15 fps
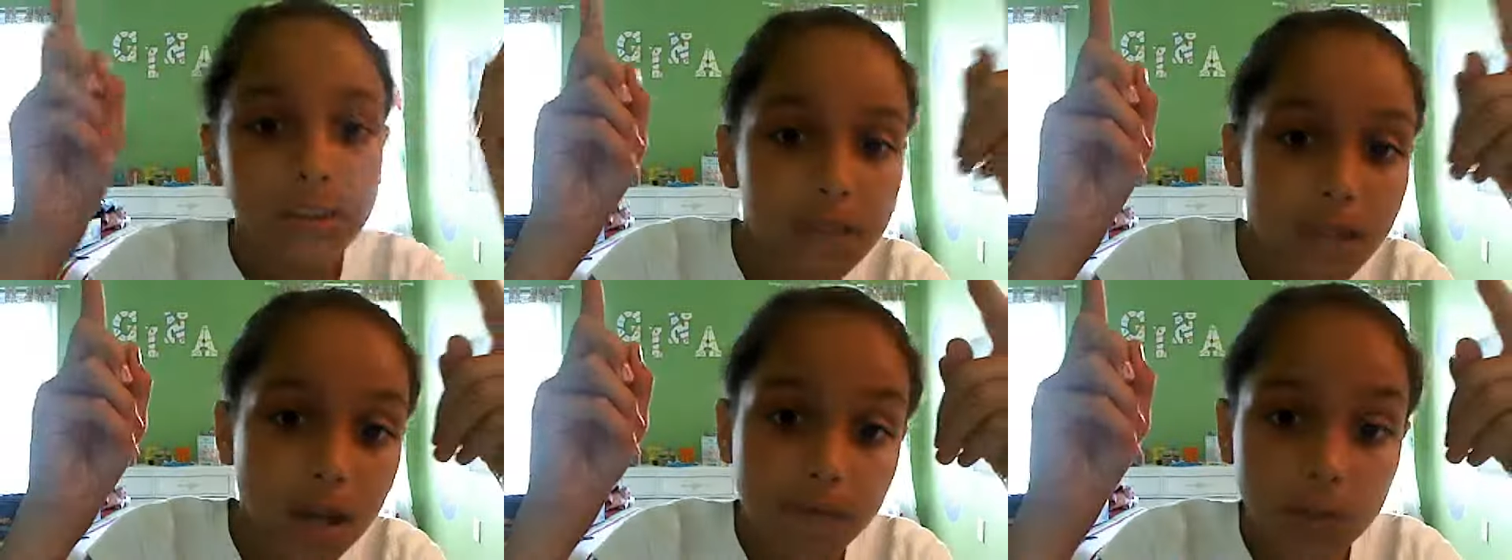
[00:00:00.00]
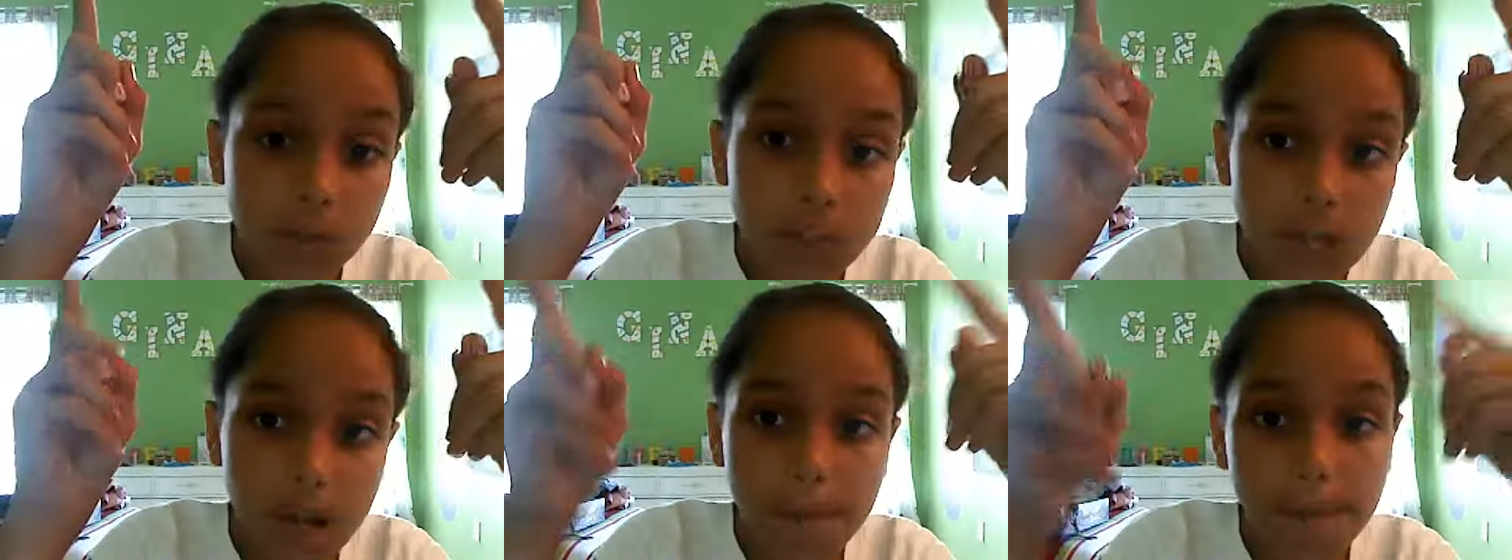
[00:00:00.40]
So
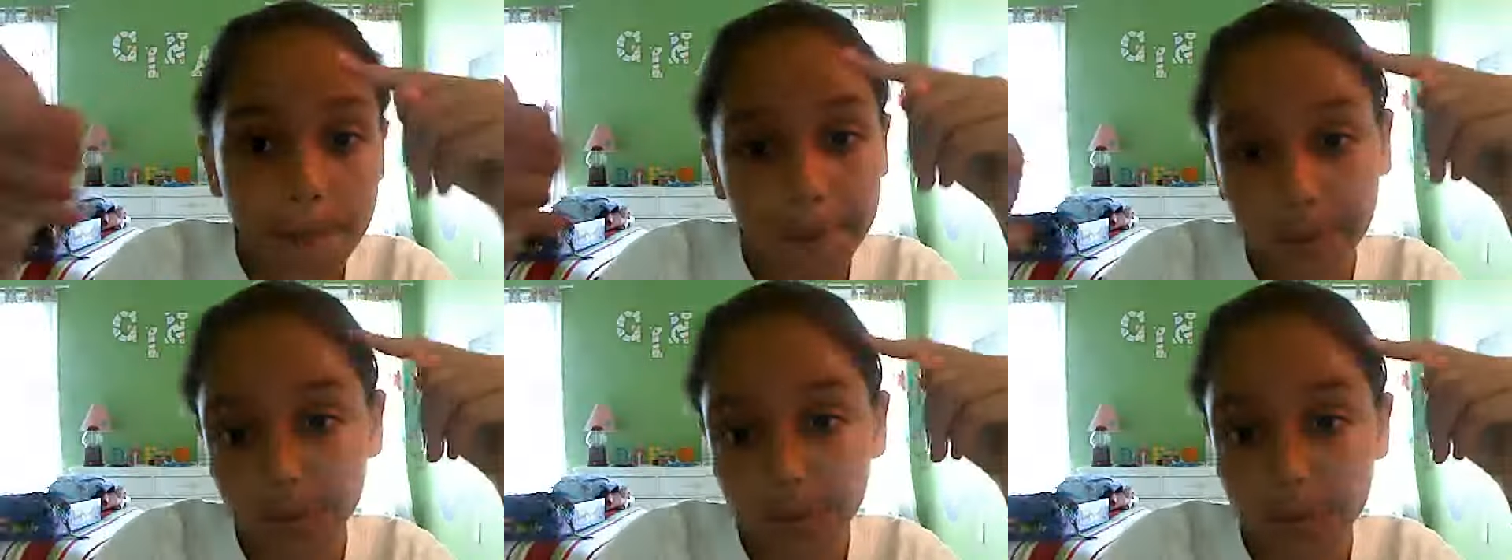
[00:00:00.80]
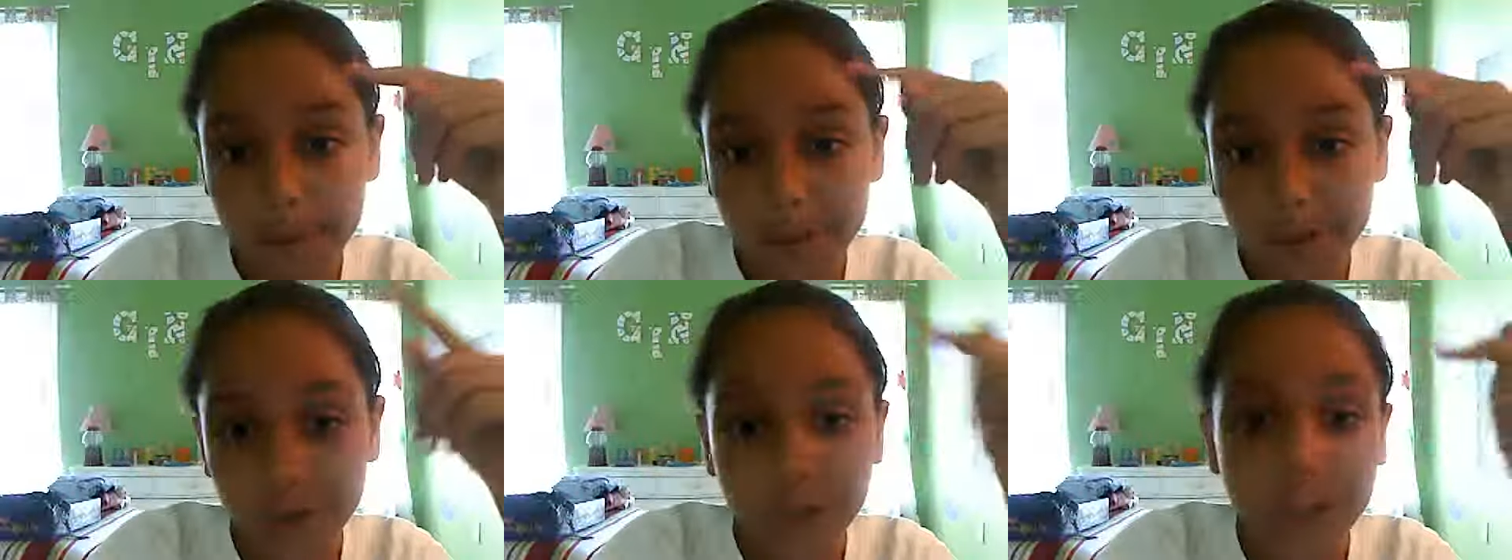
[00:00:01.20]
first up, personal
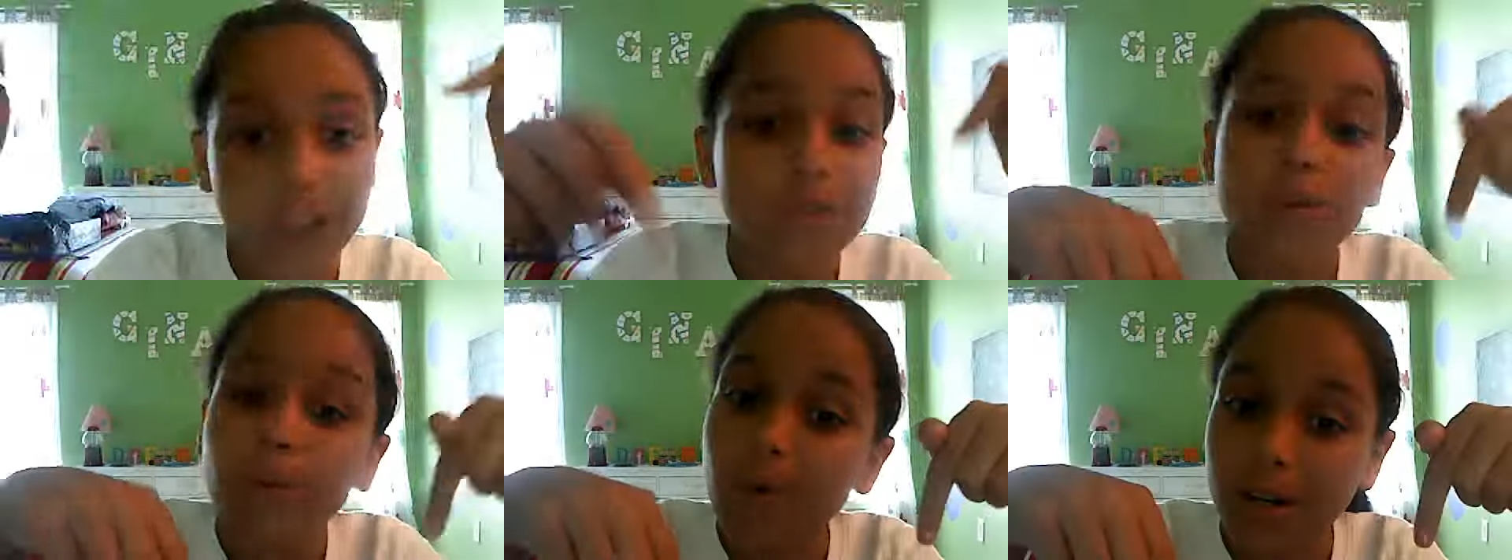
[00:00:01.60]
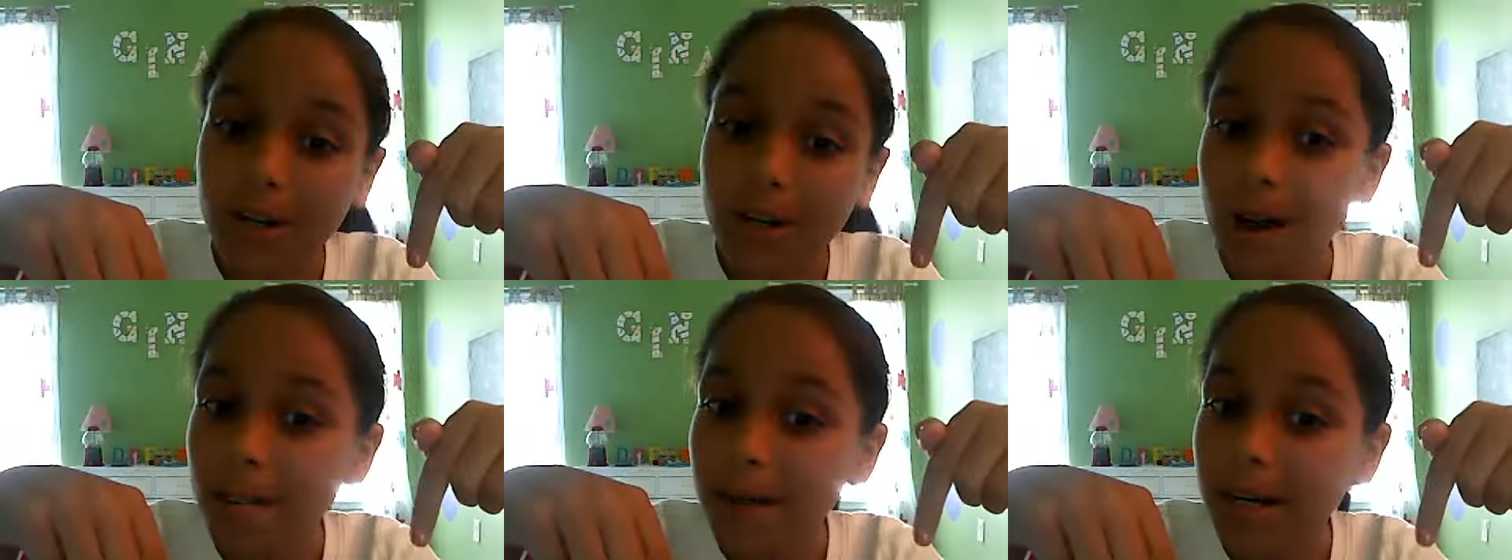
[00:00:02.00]
message us or
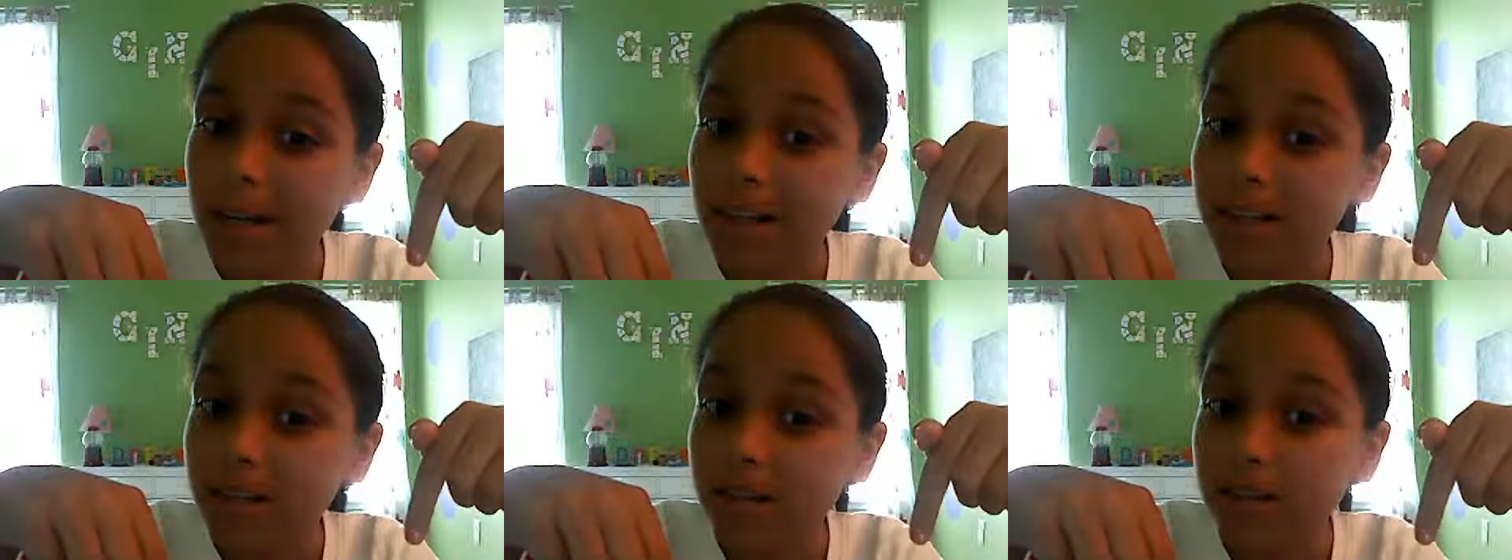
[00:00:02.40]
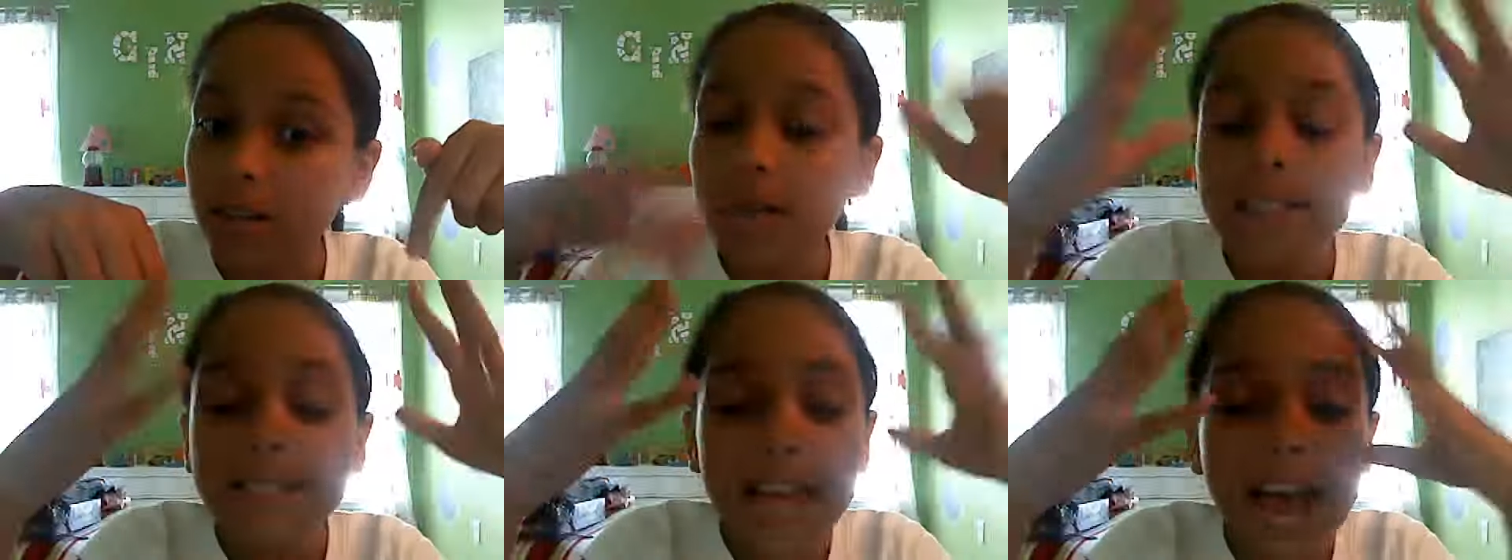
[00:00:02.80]
comment us.
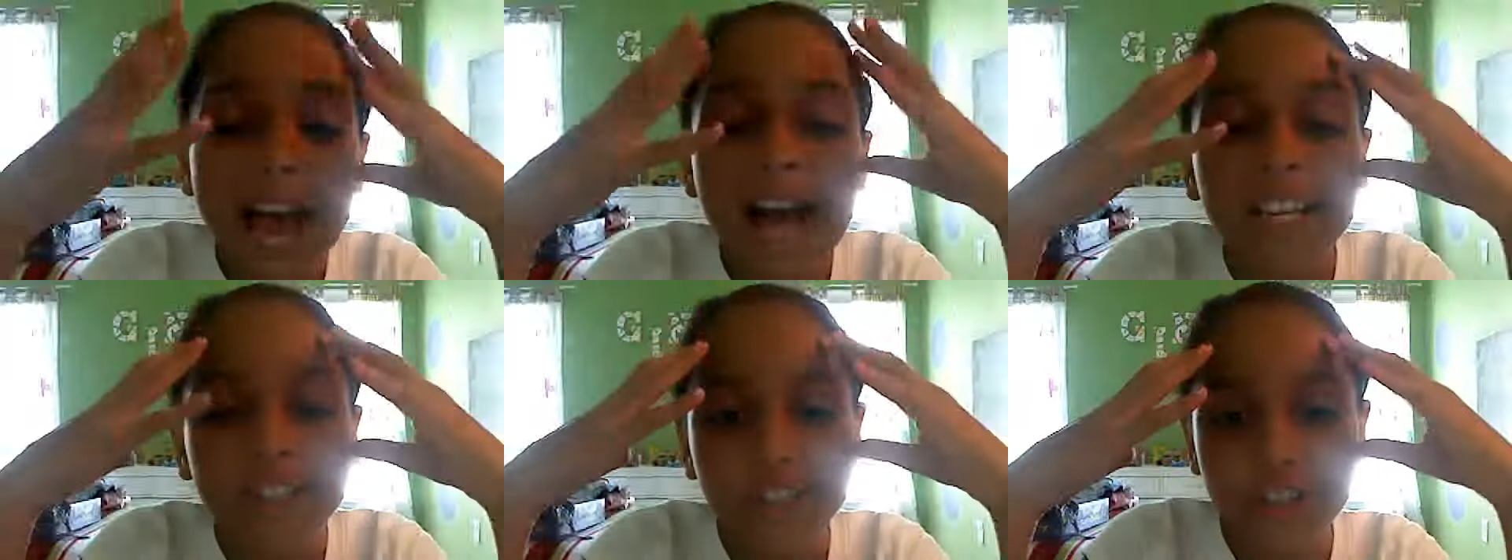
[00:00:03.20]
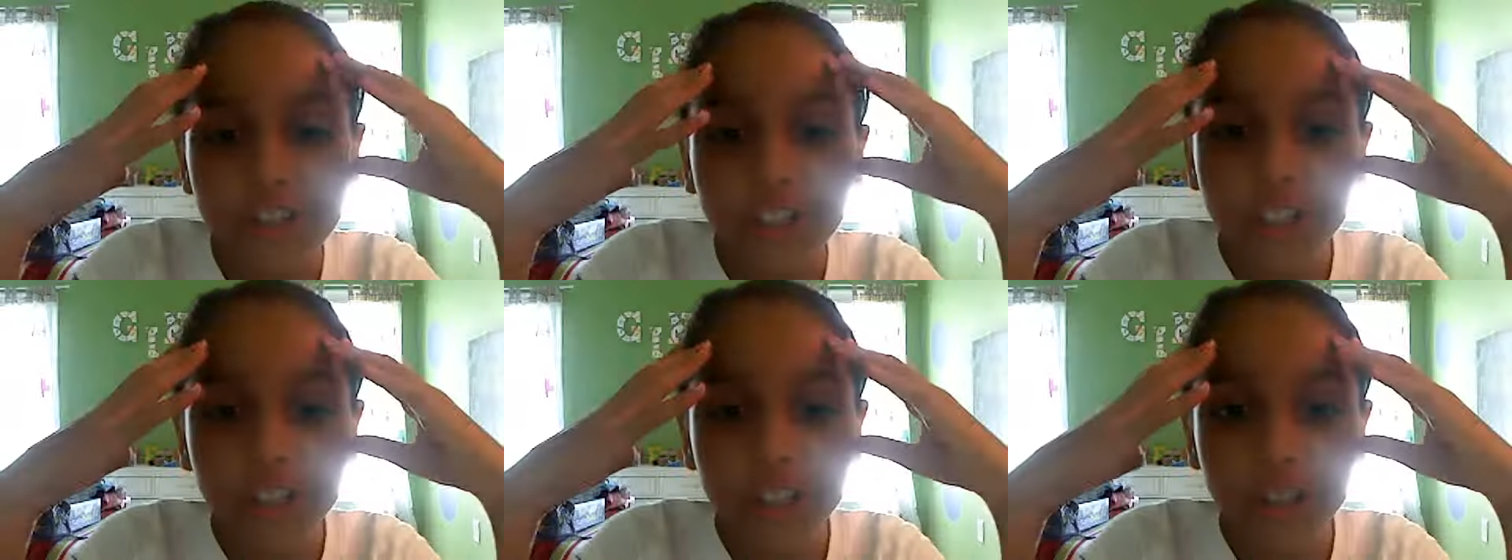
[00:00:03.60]

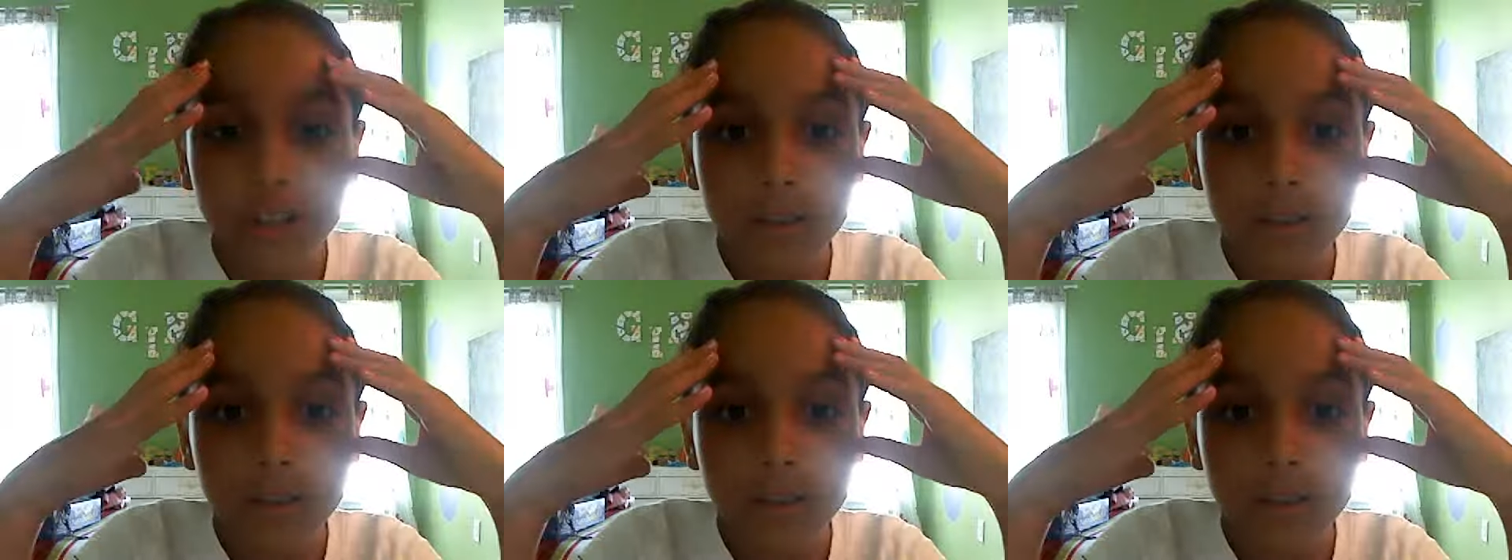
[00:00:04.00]
Dash!